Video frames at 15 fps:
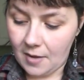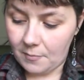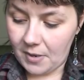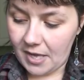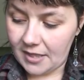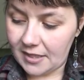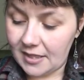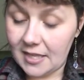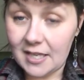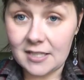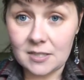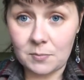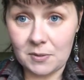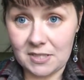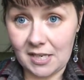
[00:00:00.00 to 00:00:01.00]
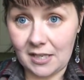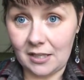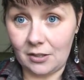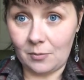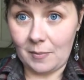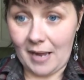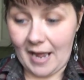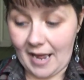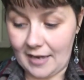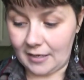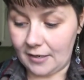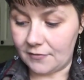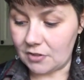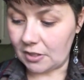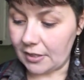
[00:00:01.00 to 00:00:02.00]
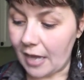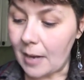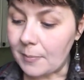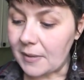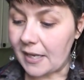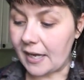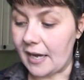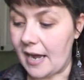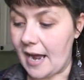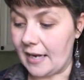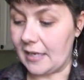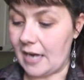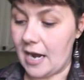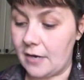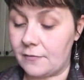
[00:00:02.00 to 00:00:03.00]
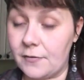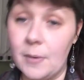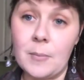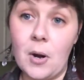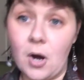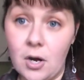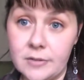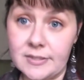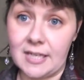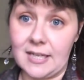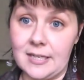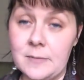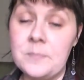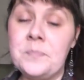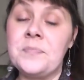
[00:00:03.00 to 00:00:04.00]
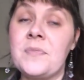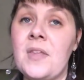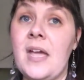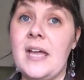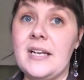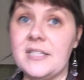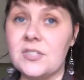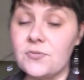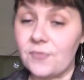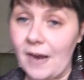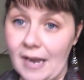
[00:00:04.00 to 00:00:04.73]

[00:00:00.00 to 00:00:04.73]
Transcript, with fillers: but this particular bag of tilapia I got from Aldi, and it's